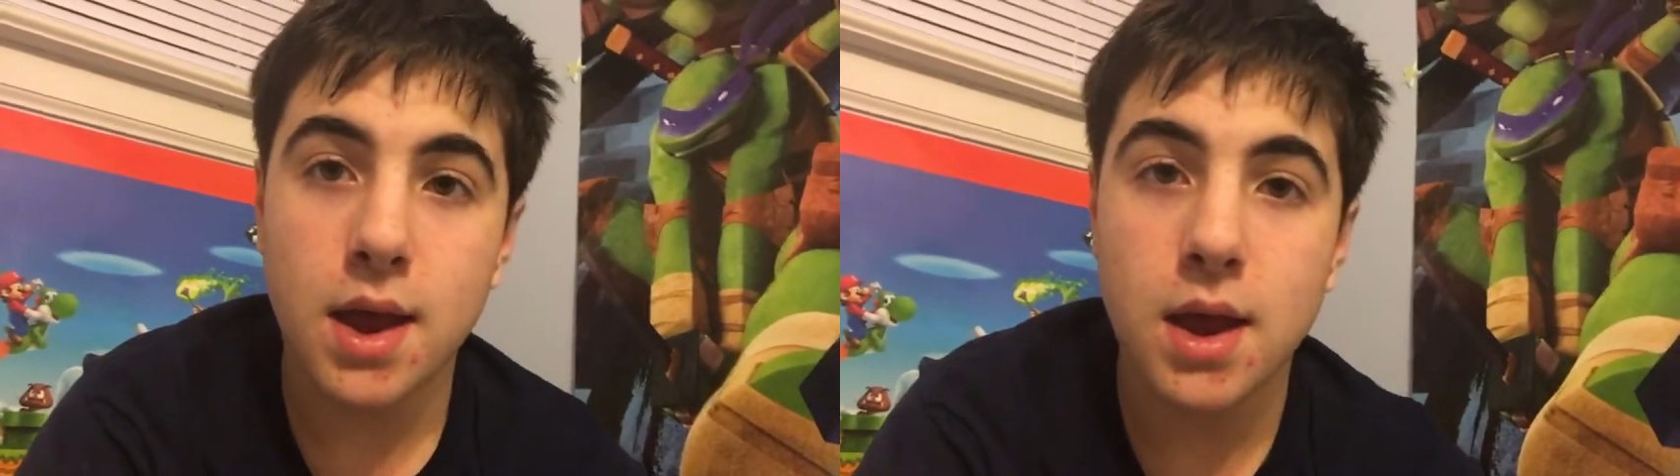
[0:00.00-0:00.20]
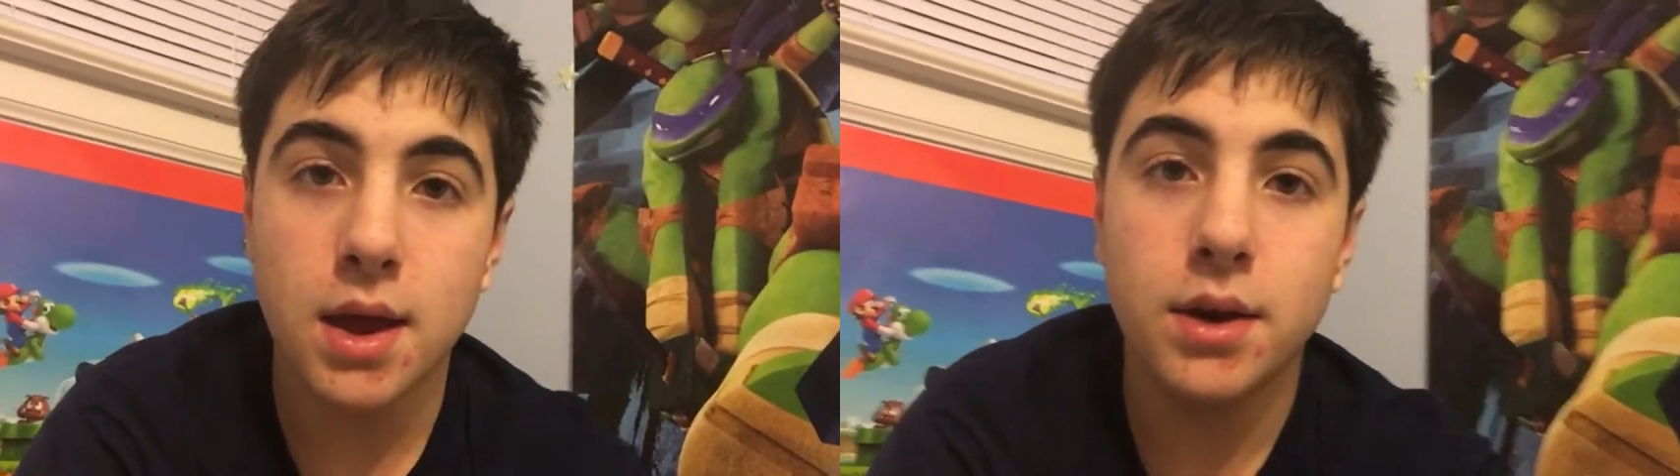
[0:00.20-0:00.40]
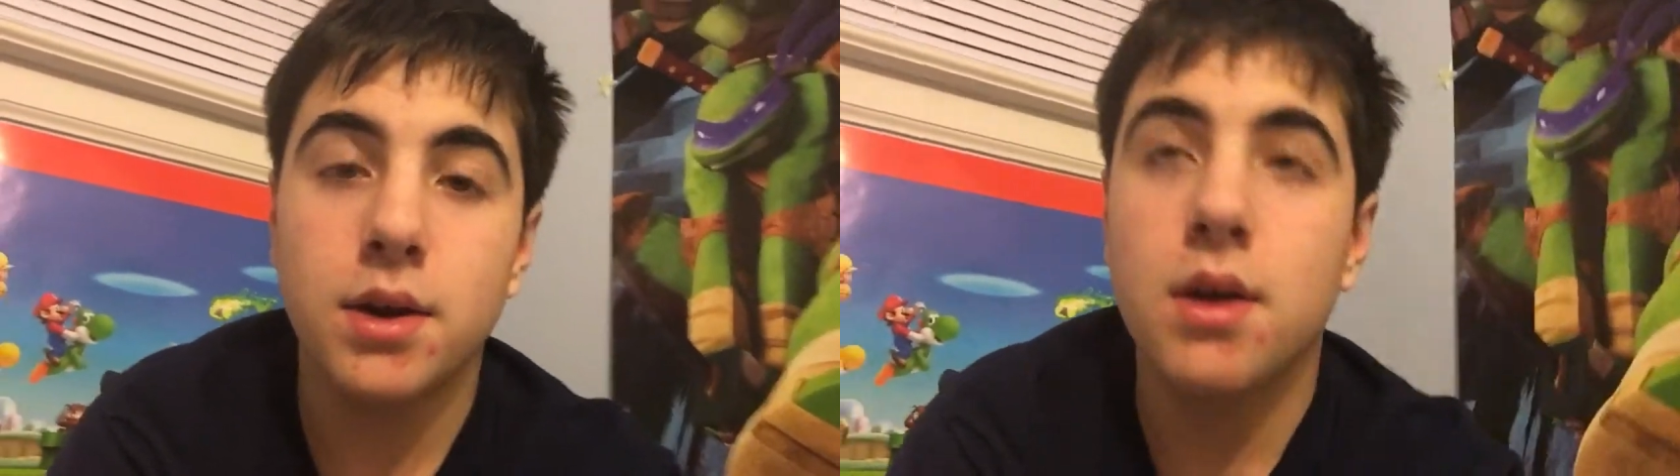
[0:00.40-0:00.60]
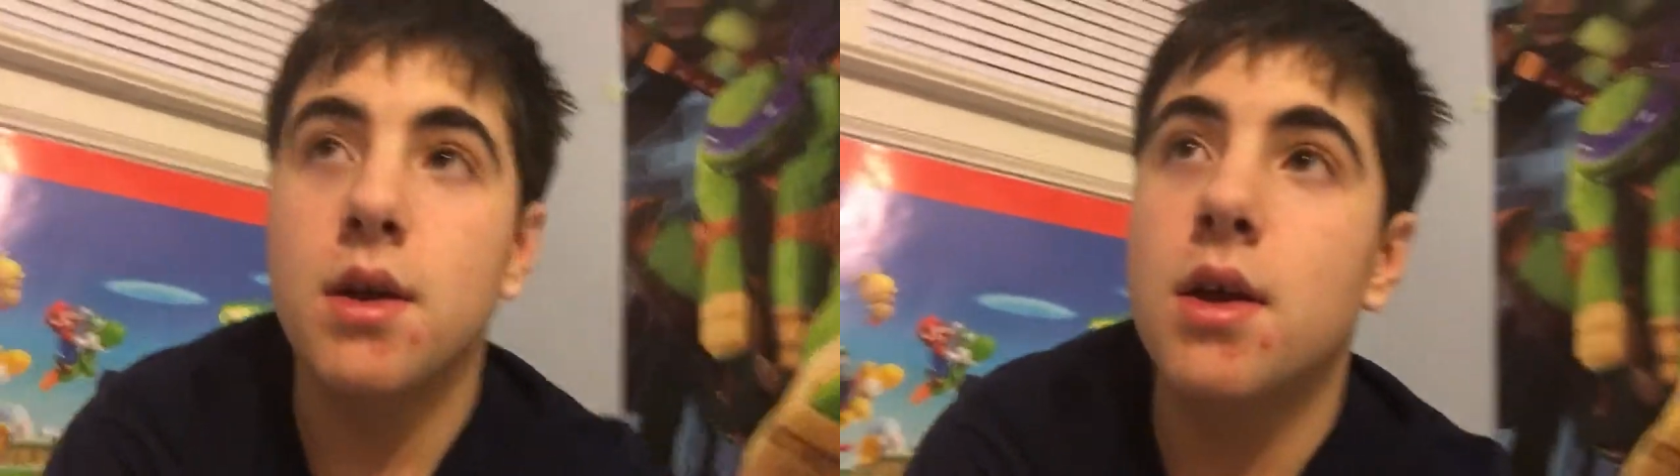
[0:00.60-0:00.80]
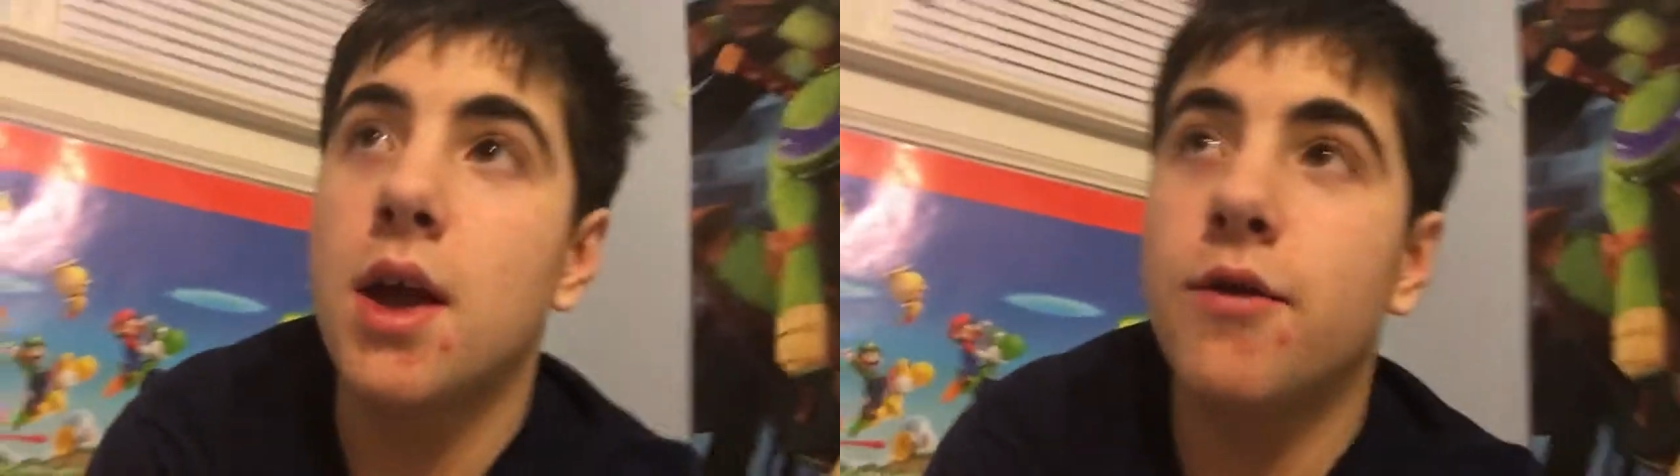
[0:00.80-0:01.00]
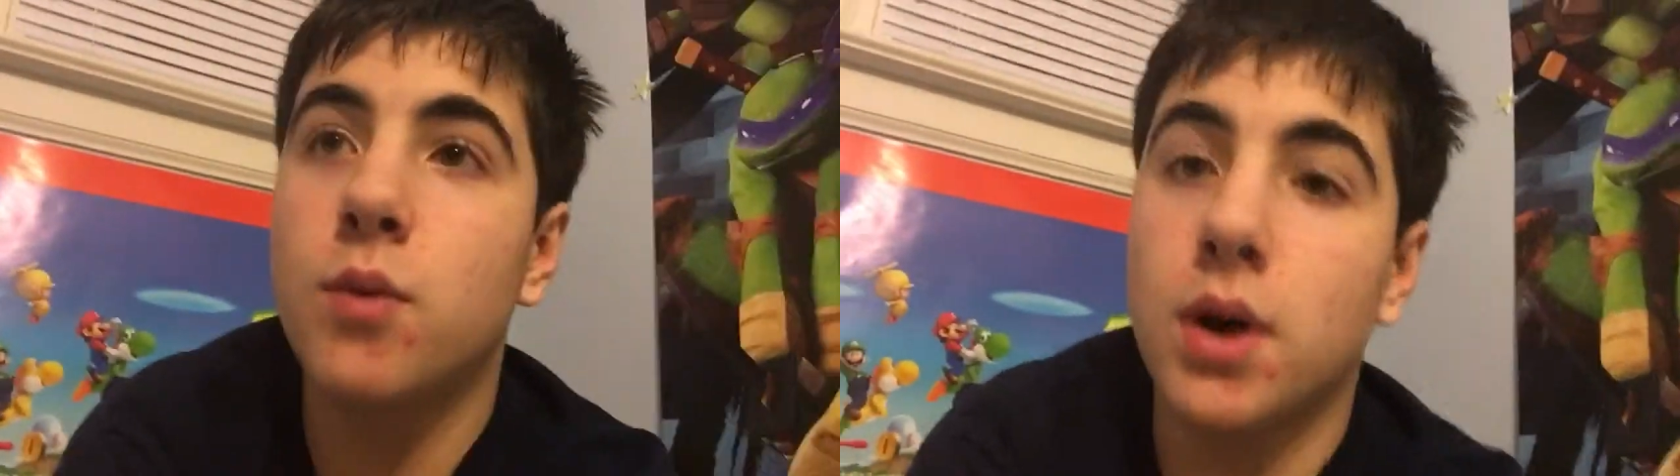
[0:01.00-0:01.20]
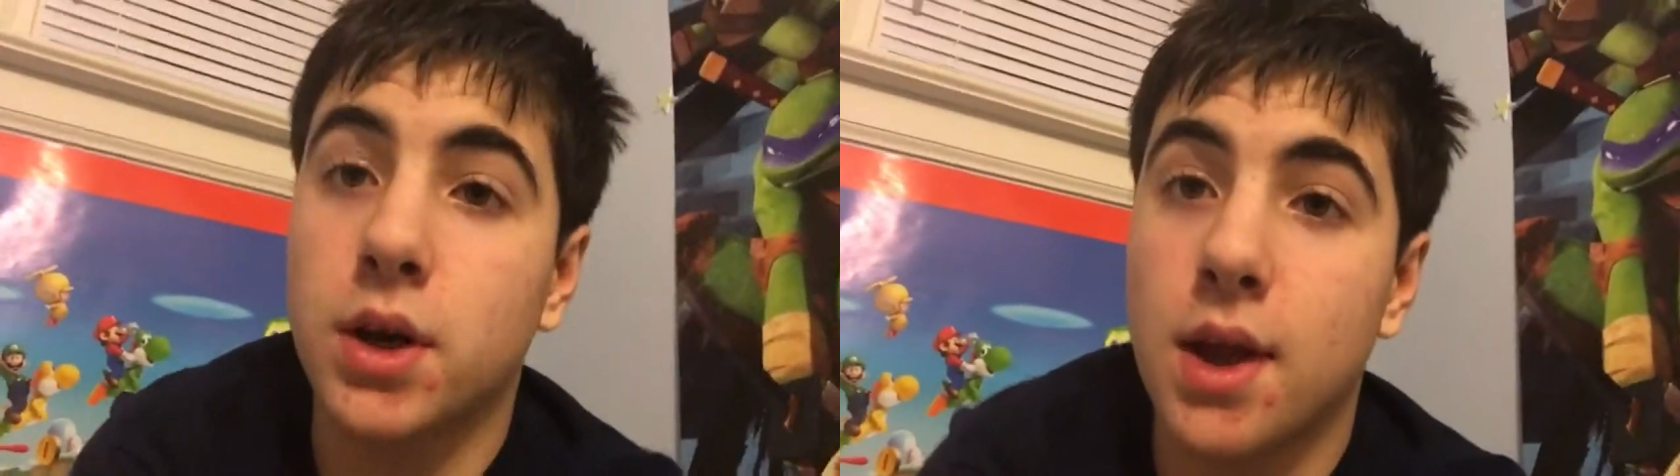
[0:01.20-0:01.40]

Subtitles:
And if you want